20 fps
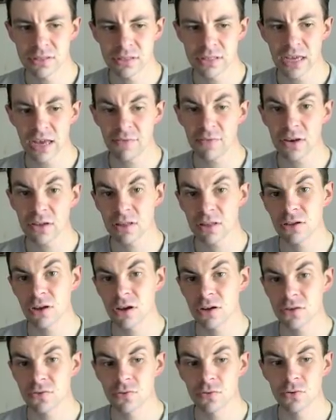Definitely
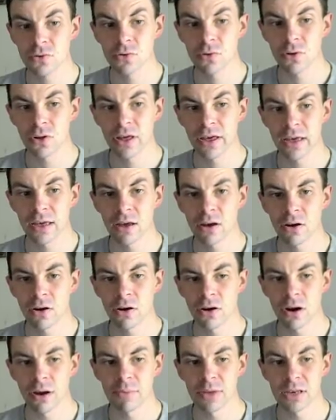not a true dual hand,
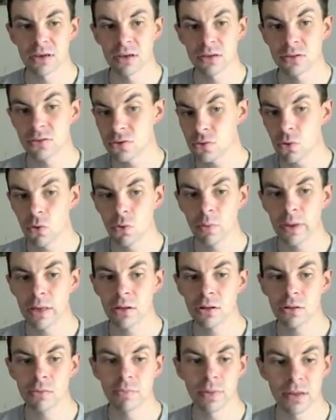or I mean a dual
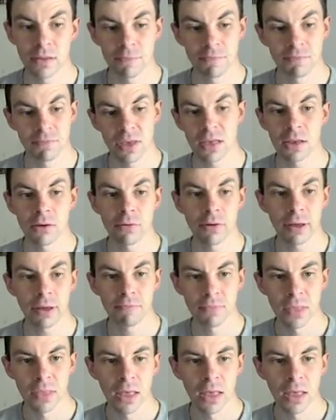wield, but anyway.